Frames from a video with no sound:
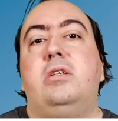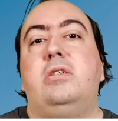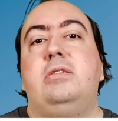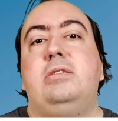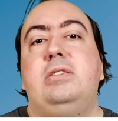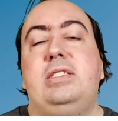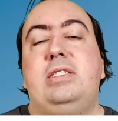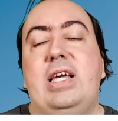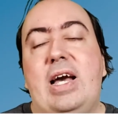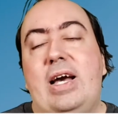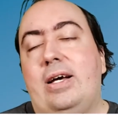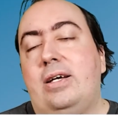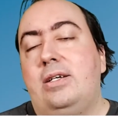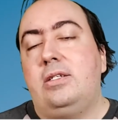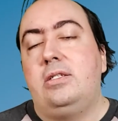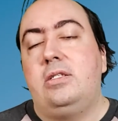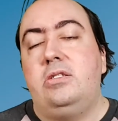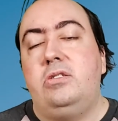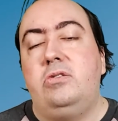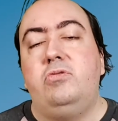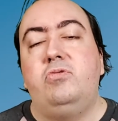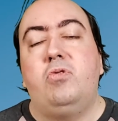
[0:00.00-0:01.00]
Yeah,
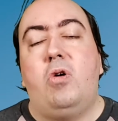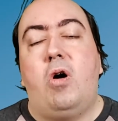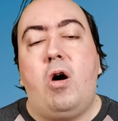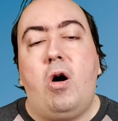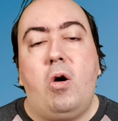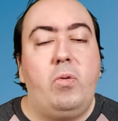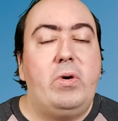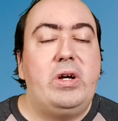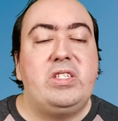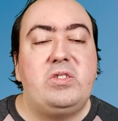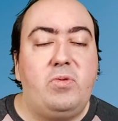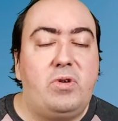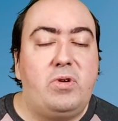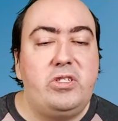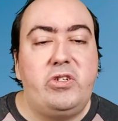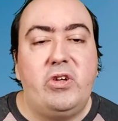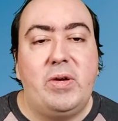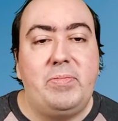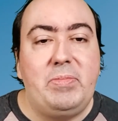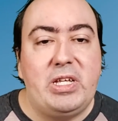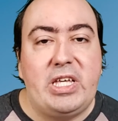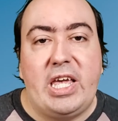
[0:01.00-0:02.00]
you always want
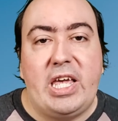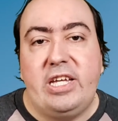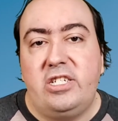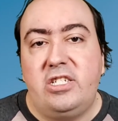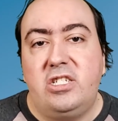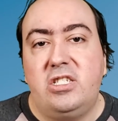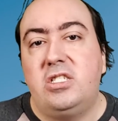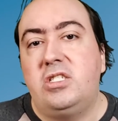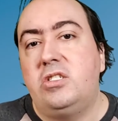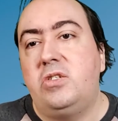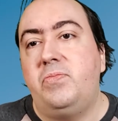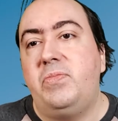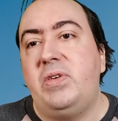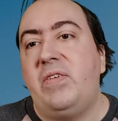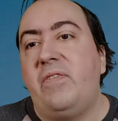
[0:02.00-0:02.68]
your applications to be